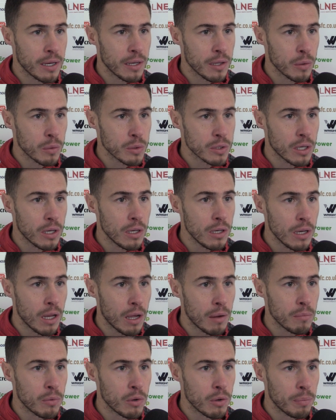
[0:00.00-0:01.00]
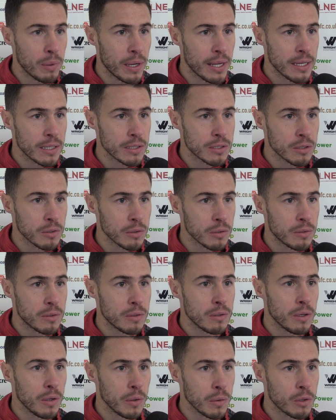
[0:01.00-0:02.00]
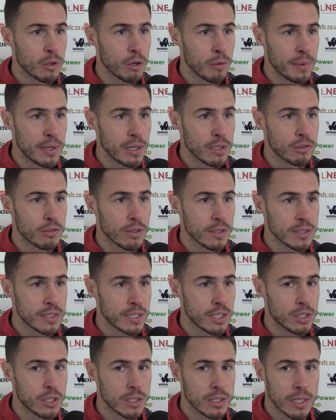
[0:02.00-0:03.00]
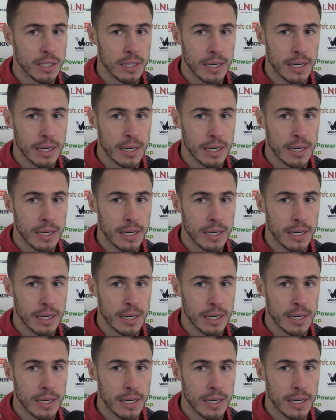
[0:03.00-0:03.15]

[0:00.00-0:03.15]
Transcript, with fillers: and there was a lot more players who'd come in and transitioned.